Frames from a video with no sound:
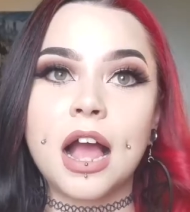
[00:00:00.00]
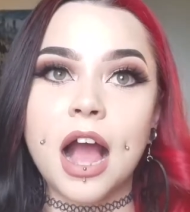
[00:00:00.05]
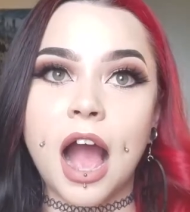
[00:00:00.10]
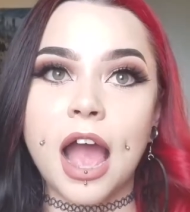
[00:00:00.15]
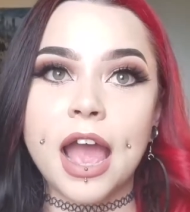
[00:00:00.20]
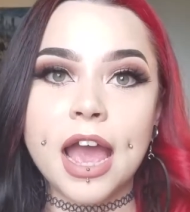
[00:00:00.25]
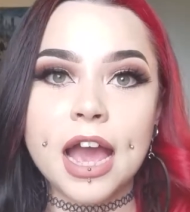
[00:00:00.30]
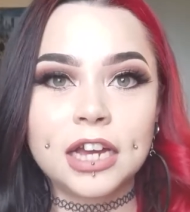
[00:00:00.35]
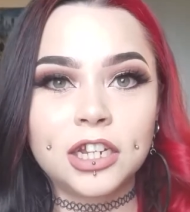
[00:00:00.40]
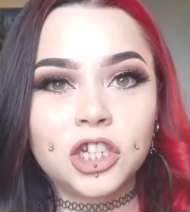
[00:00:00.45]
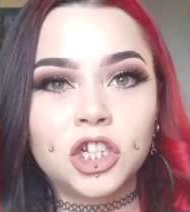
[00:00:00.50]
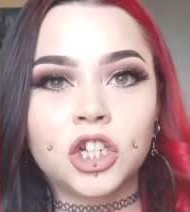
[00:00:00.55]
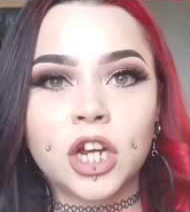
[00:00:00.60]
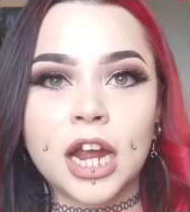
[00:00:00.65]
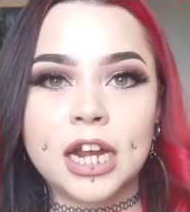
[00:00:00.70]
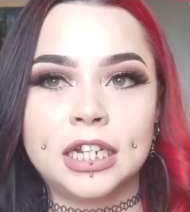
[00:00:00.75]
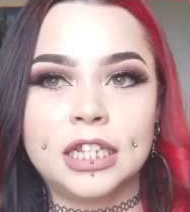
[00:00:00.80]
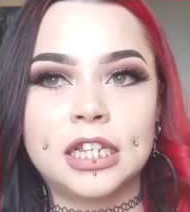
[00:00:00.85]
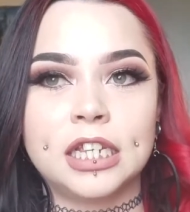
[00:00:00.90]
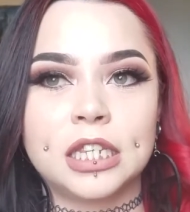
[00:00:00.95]
I had
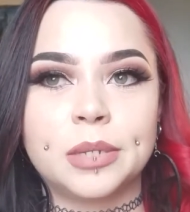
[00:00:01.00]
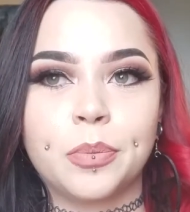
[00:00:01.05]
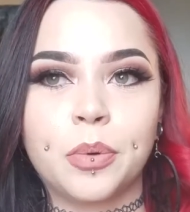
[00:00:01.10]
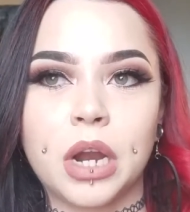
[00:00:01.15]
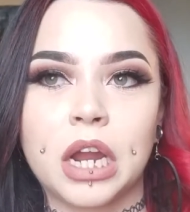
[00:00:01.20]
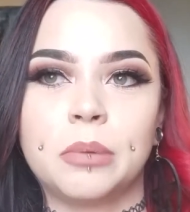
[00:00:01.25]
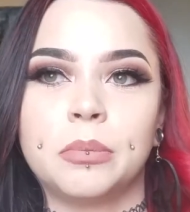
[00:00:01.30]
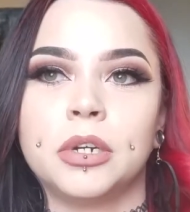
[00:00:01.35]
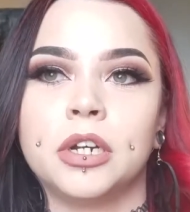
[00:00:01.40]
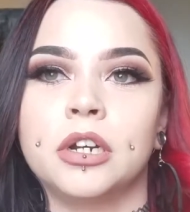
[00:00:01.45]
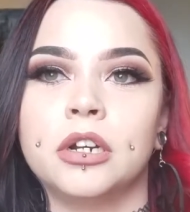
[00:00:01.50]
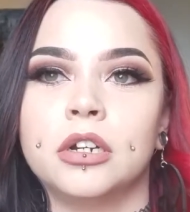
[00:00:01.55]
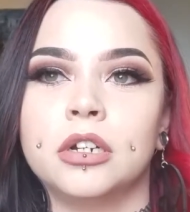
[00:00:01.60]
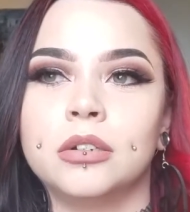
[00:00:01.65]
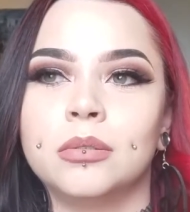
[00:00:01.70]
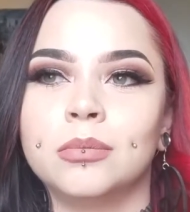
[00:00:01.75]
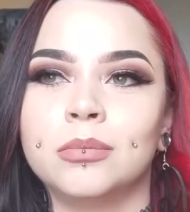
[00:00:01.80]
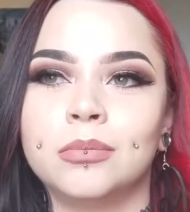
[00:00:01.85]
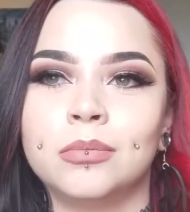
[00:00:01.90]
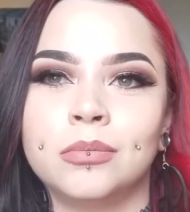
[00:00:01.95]
tried this
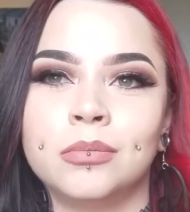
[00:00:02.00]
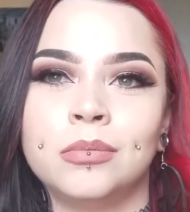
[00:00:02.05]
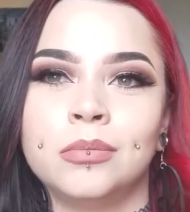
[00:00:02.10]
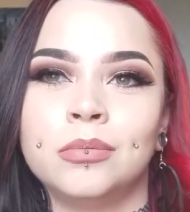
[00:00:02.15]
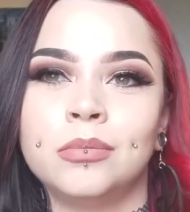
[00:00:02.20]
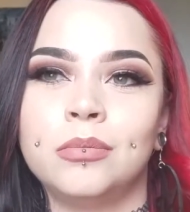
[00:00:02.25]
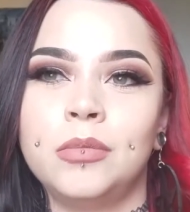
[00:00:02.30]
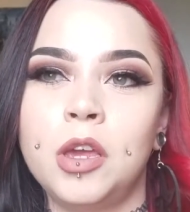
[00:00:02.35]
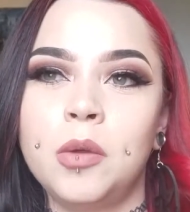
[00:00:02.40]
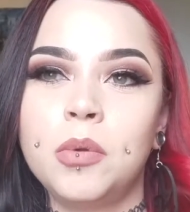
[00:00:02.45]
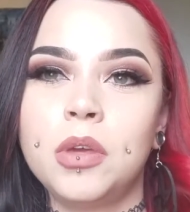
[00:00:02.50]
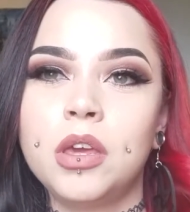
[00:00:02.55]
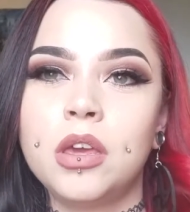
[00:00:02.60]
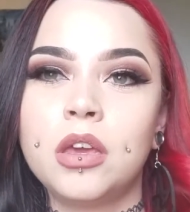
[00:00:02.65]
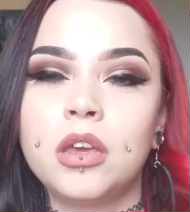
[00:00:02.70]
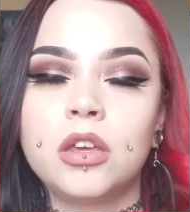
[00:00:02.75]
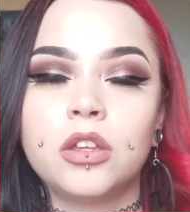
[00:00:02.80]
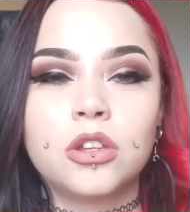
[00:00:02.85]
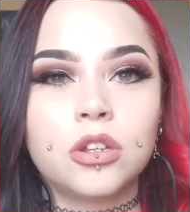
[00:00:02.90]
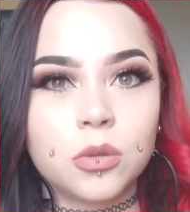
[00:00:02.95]
primer
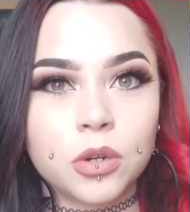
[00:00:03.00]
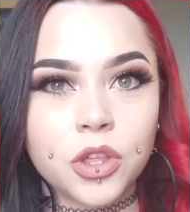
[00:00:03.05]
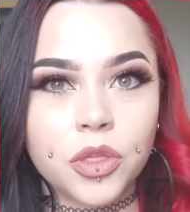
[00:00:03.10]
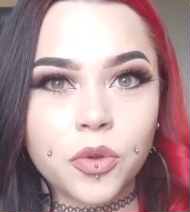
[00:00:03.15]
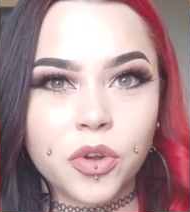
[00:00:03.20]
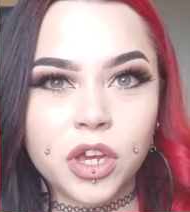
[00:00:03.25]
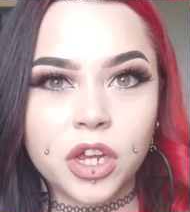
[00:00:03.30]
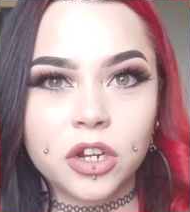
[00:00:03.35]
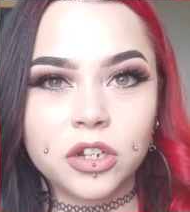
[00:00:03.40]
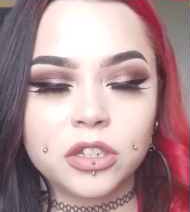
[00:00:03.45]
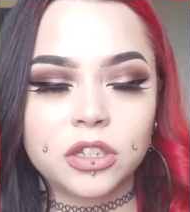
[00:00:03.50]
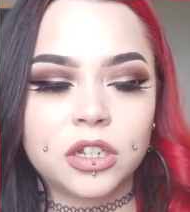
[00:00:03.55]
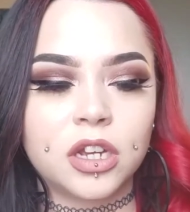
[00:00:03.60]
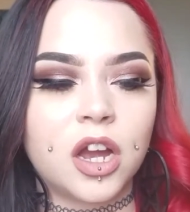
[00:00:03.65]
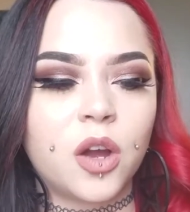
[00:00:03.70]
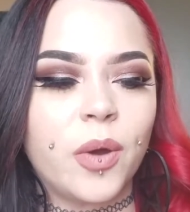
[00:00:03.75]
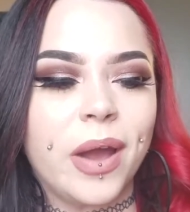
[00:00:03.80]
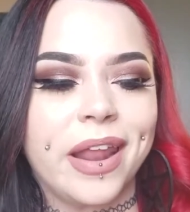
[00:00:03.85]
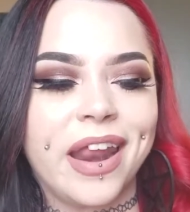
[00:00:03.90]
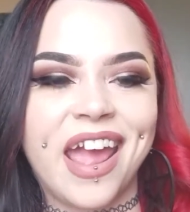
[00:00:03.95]
maybe 2 or 3 years
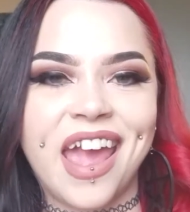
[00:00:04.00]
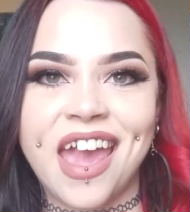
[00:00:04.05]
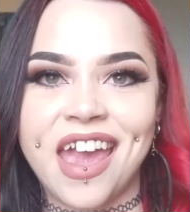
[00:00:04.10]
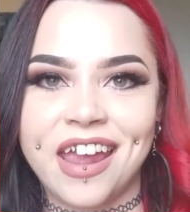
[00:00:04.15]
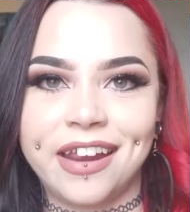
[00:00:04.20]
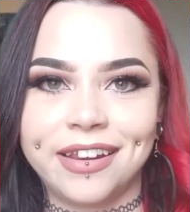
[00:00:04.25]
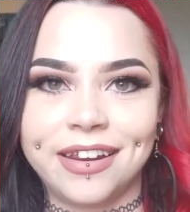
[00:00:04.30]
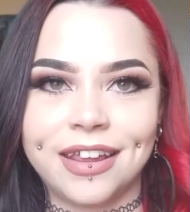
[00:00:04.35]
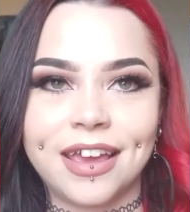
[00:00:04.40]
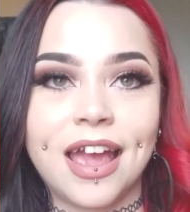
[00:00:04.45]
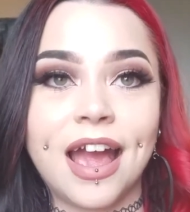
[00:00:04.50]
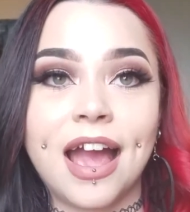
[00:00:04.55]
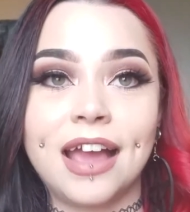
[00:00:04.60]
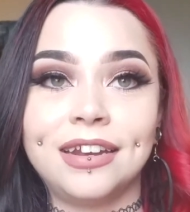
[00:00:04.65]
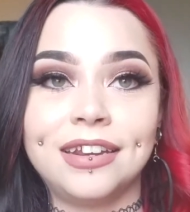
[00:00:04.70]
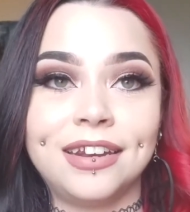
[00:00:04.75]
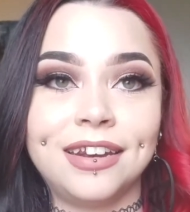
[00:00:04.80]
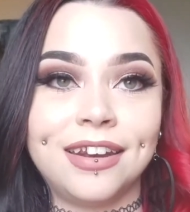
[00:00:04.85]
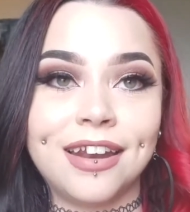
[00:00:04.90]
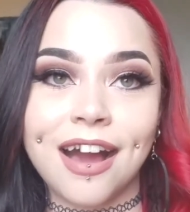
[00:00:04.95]
ago and I hated it. I
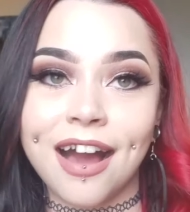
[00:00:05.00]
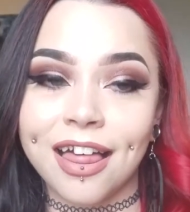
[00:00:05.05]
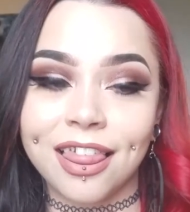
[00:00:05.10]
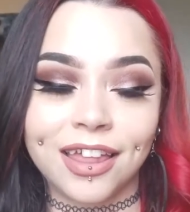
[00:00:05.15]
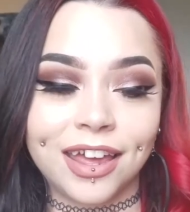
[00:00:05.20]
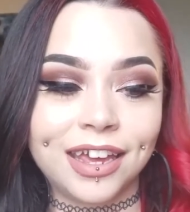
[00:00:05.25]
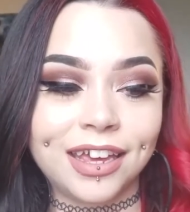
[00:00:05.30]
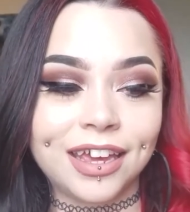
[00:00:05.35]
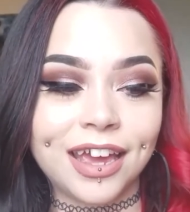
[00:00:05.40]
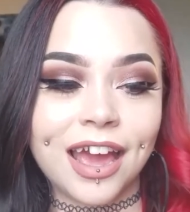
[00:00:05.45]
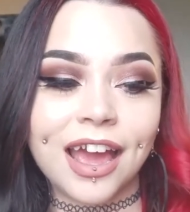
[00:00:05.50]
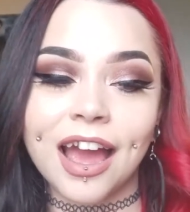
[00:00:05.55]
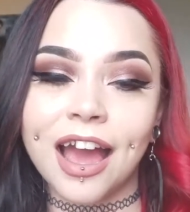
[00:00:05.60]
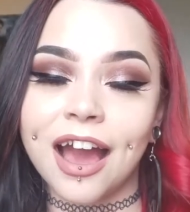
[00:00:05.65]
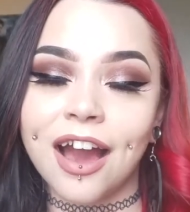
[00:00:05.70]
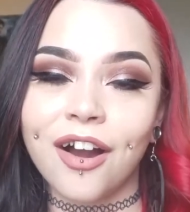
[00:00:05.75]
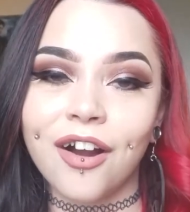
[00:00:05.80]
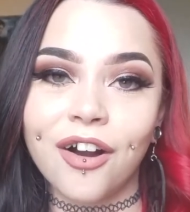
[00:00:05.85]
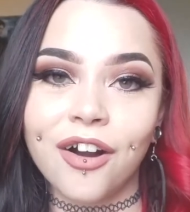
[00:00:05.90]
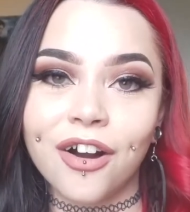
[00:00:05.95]
did not like it
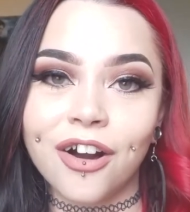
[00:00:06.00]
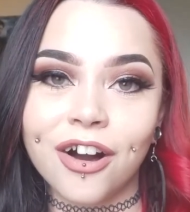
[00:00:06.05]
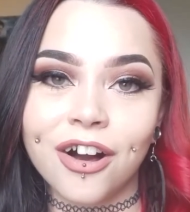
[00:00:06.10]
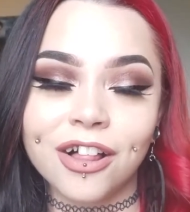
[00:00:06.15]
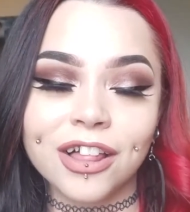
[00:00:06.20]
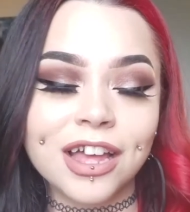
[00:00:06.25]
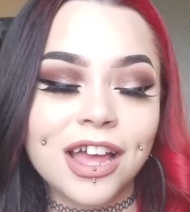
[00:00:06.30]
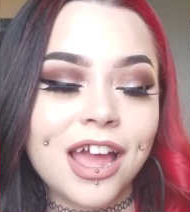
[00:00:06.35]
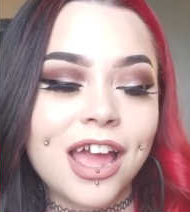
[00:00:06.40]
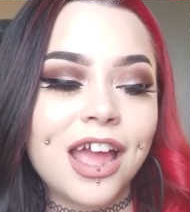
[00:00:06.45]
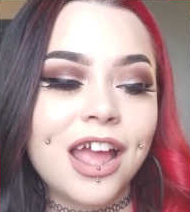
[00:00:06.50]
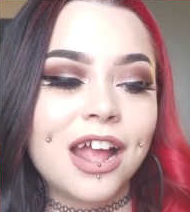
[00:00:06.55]
at all.